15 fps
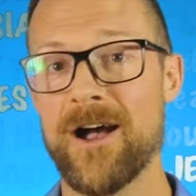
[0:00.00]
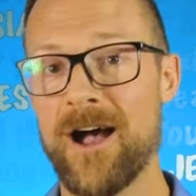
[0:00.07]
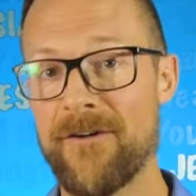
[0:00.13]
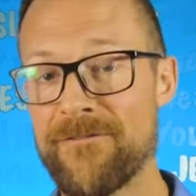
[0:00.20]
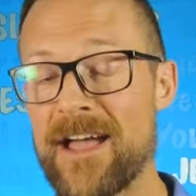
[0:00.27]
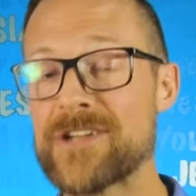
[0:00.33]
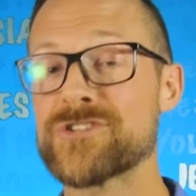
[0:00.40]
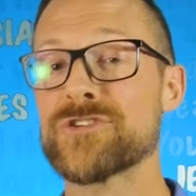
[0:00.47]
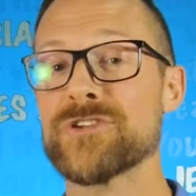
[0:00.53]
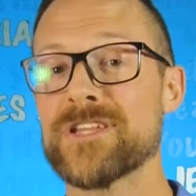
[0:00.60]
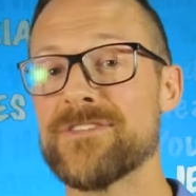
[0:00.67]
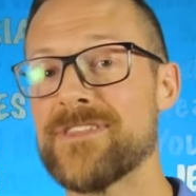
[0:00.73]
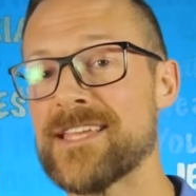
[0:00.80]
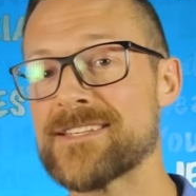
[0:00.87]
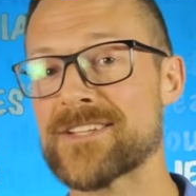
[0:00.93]
eventually
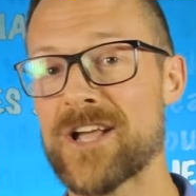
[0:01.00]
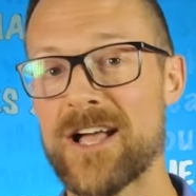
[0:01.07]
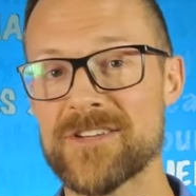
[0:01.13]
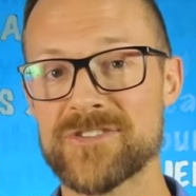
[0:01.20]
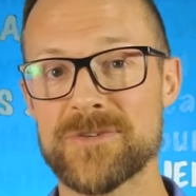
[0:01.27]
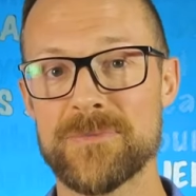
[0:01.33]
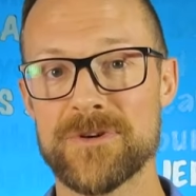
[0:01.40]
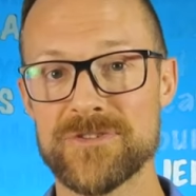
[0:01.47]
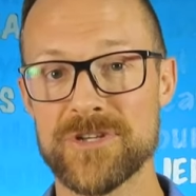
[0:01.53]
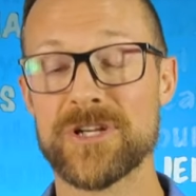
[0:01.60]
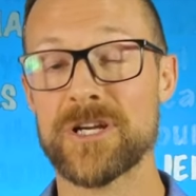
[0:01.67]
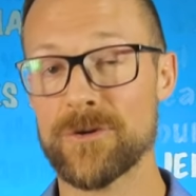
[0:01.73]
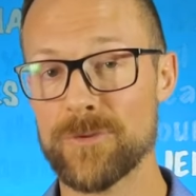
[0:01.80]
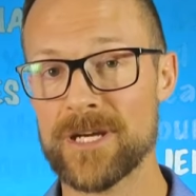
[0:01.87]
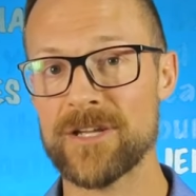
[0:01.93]
these customers are
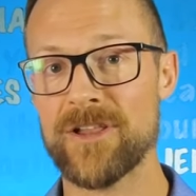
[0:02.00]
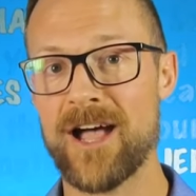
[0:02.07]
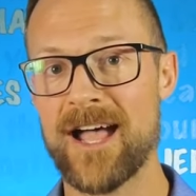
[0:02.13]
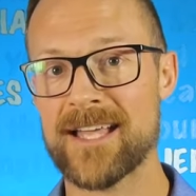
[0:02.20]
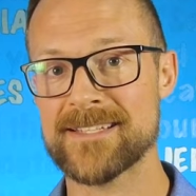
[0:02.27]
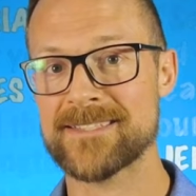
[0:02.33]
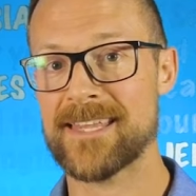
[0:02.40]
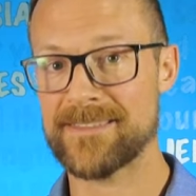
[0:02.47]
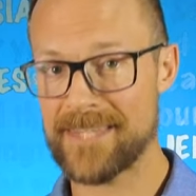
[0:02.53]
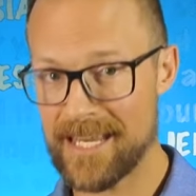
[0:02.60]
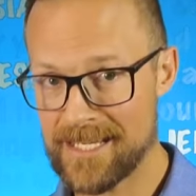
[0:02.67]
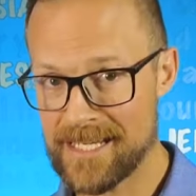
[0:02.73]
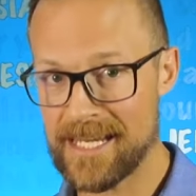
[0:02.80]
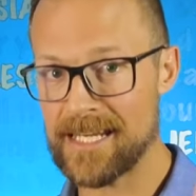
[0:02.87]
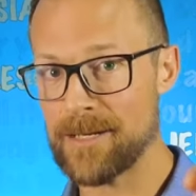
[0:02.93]
gonna realize that they
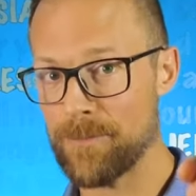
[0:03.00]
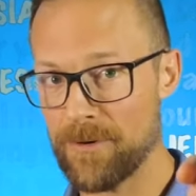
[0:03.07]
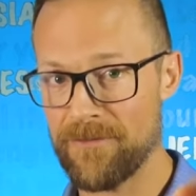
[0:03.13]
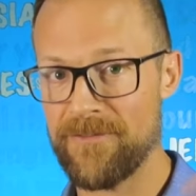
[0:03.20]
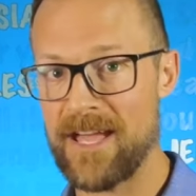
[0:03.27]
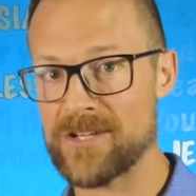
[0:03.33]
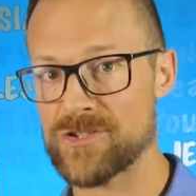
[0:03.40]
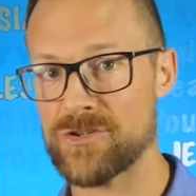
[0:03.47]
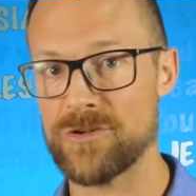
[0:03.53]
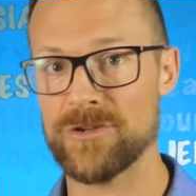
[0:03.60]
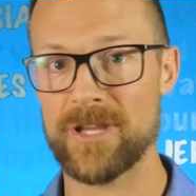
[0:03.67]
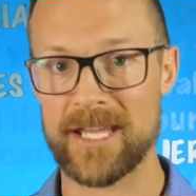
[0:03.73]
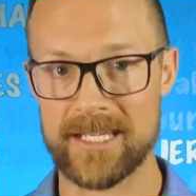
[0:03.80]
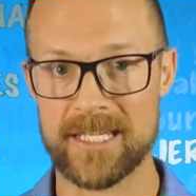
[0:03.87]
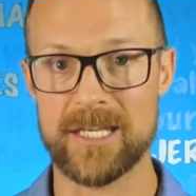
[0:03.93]
need a professional
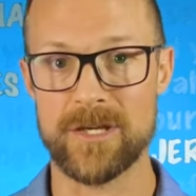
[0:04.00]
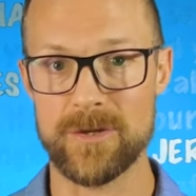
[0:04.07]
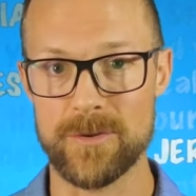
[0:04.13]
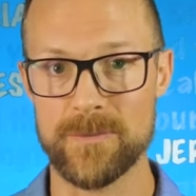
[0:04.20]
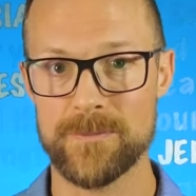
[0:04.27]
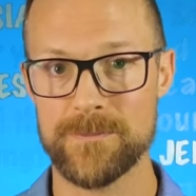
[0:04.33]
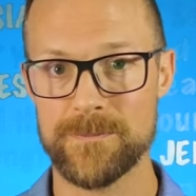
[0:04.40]
like you.